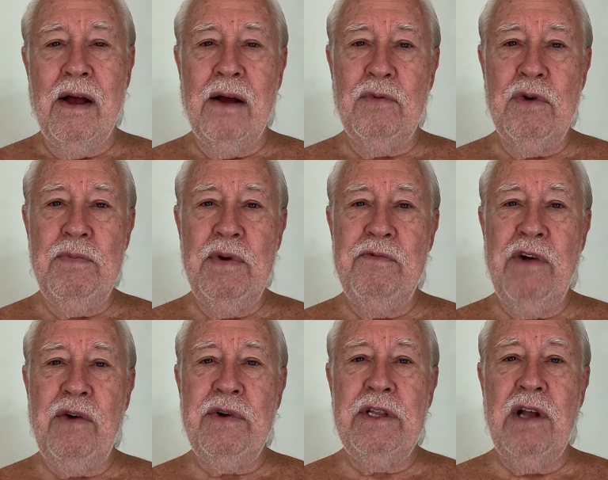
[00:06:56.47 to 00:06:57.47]
We've been
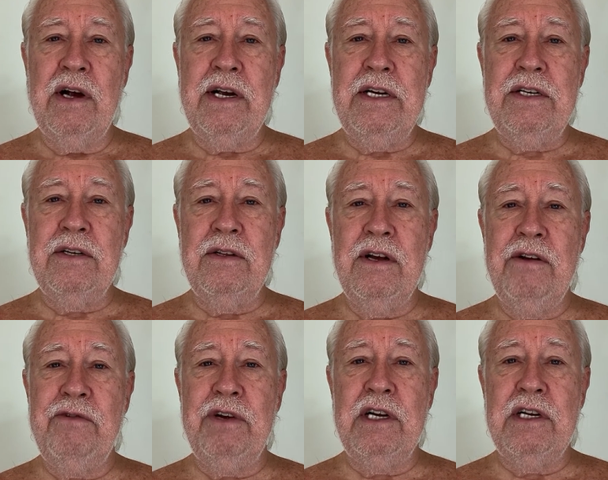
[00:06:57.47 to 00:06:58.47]
very lucky to
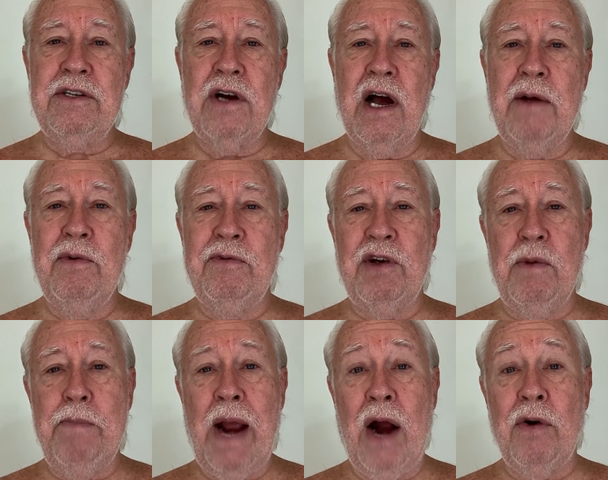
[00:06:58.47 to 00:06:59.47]
live in a time of
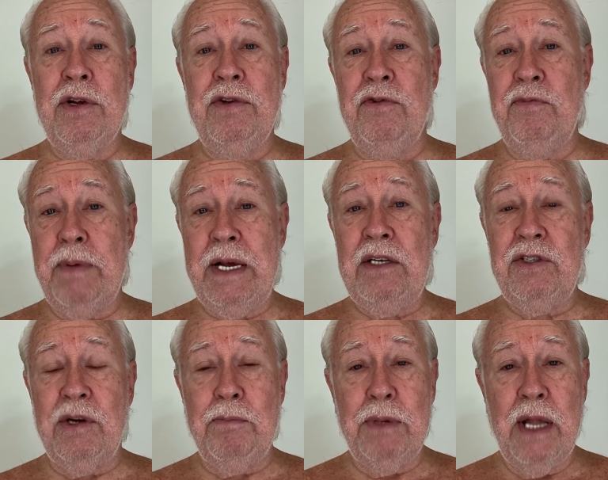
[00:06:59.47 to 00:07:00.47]
comparative peace
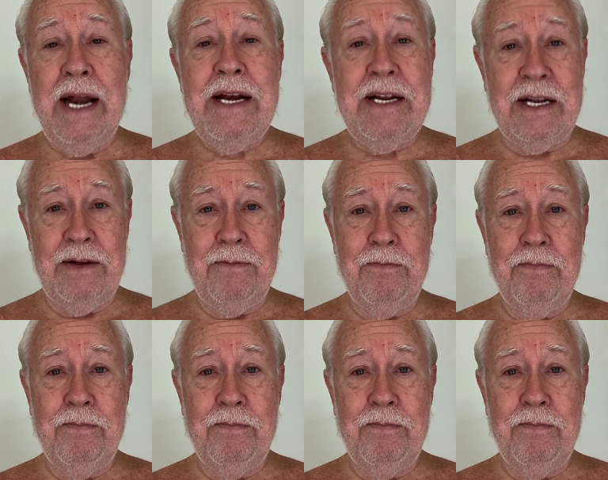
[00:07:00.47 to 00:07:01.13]
and plenty.